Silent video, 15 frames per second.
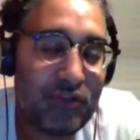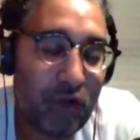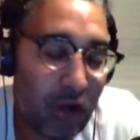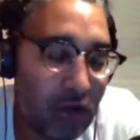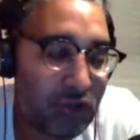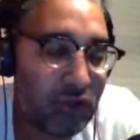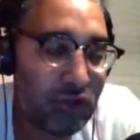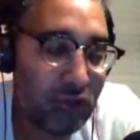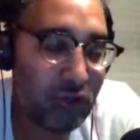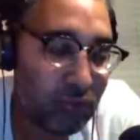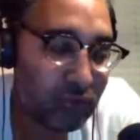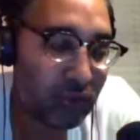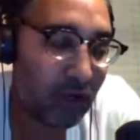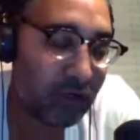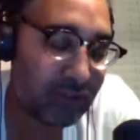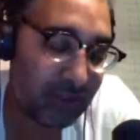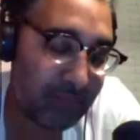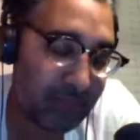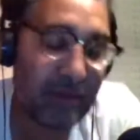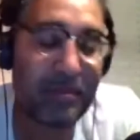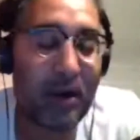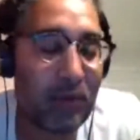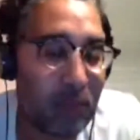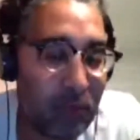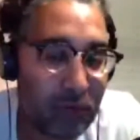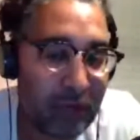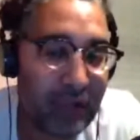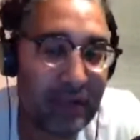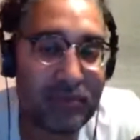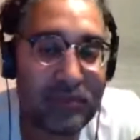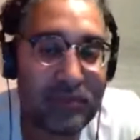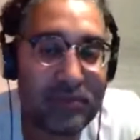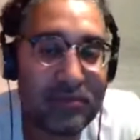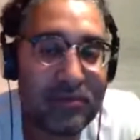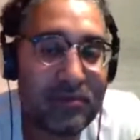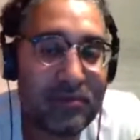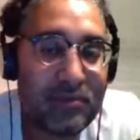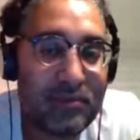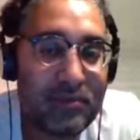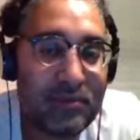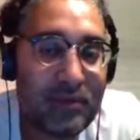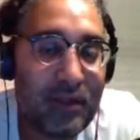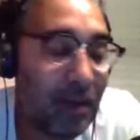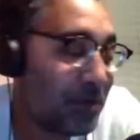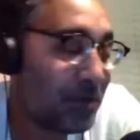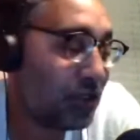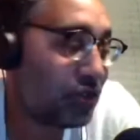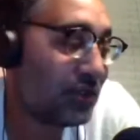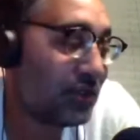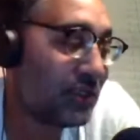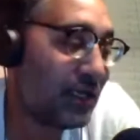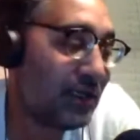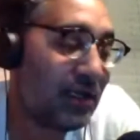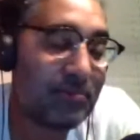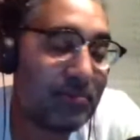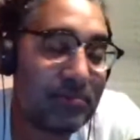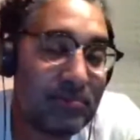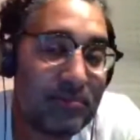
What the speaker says: You talk to me about war games. I'm gonna shut the hell up.